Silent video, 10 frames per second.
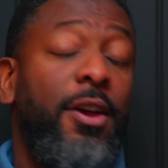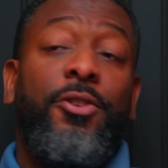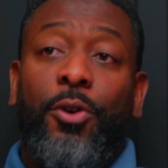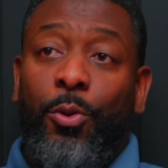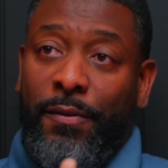
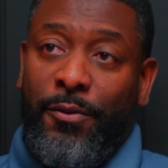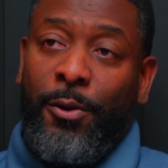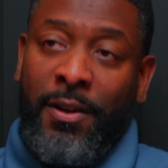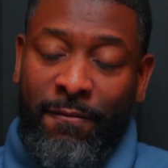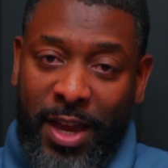So if you're
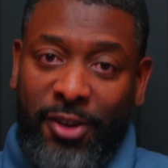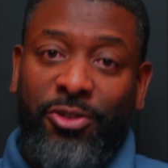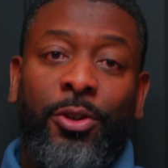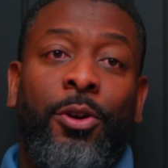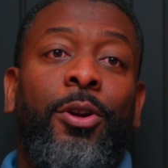an
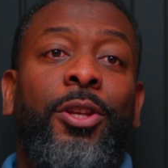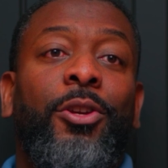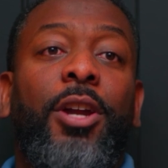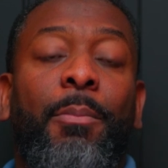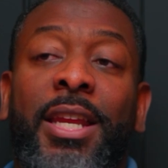investor and
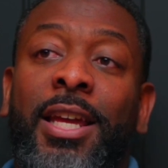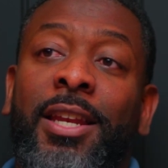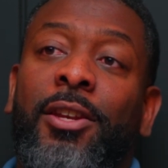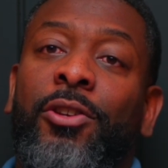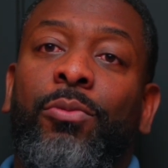you're coming
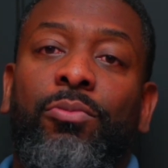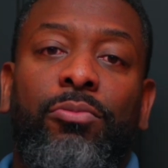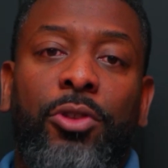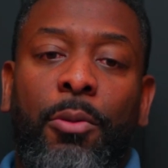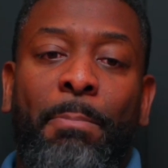in and
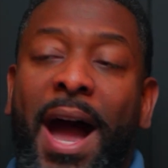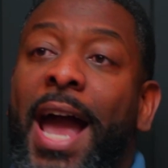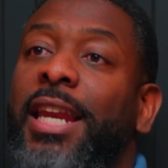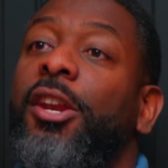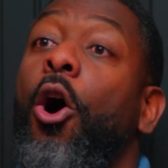you're
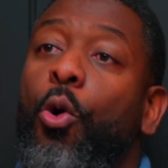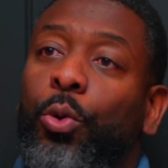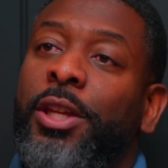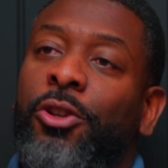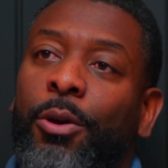buying and
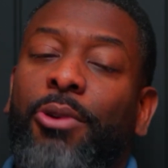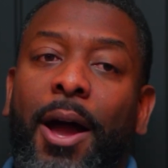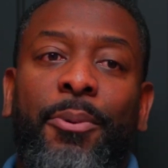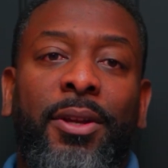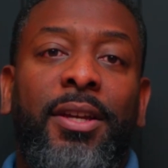holding your
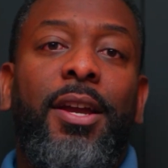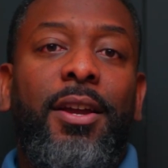property,